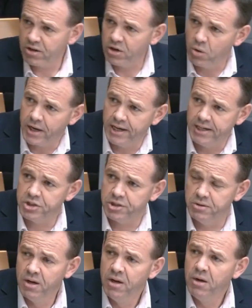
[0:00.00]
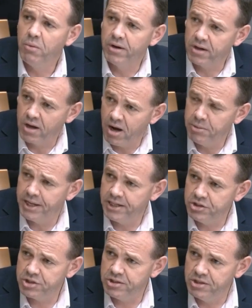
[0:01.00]
location where
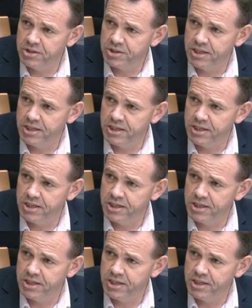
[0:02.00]
accommodation is,